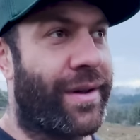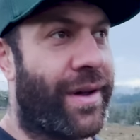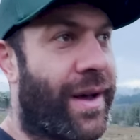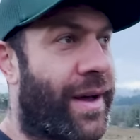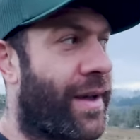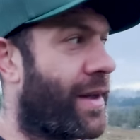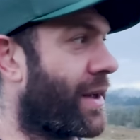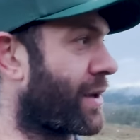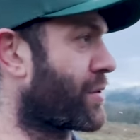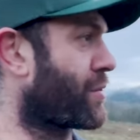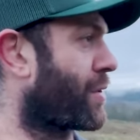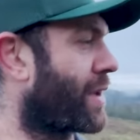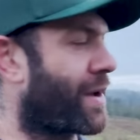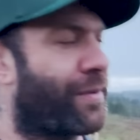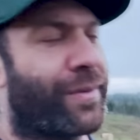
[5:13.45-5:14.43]
uh,
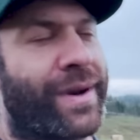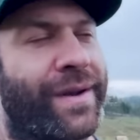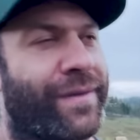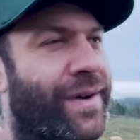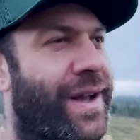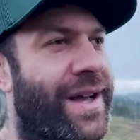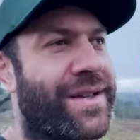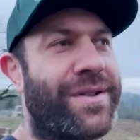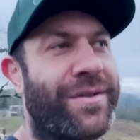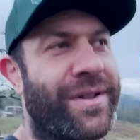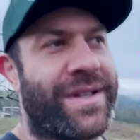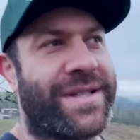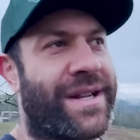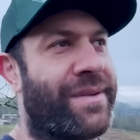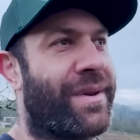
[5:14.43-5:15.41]
ignore uh, whatever, guys. Don't
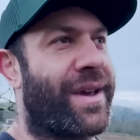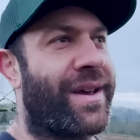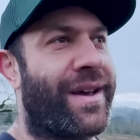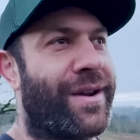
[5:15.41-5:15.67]
listen to me.